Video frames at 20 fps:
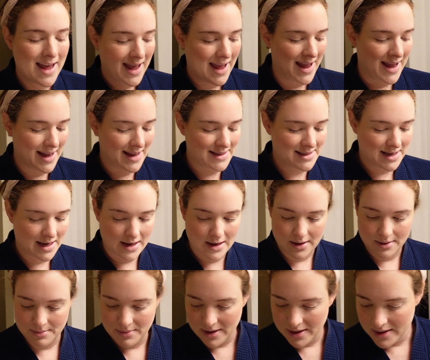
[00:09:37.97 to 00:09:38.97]
And
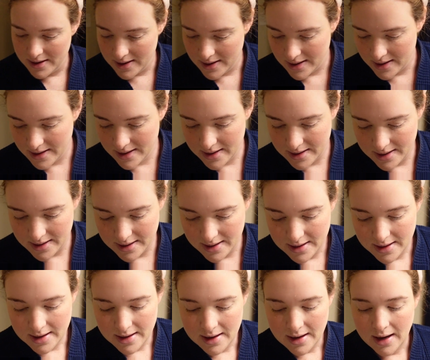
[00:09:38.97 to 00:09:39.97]
um,
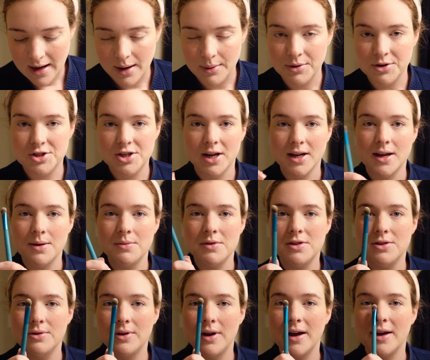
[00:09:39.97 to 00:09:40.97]
I will check in
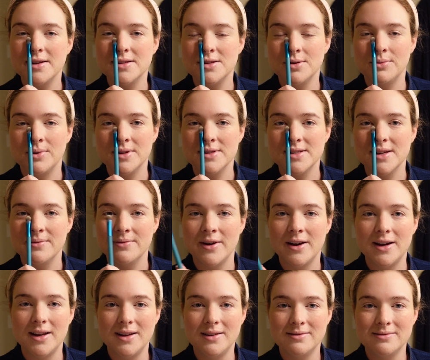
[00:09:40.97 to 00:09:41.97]
with you guys once I'm
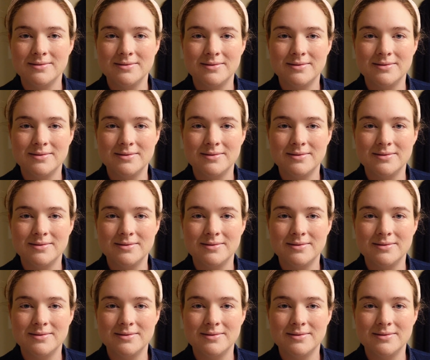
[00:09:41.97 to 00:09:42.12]
ready.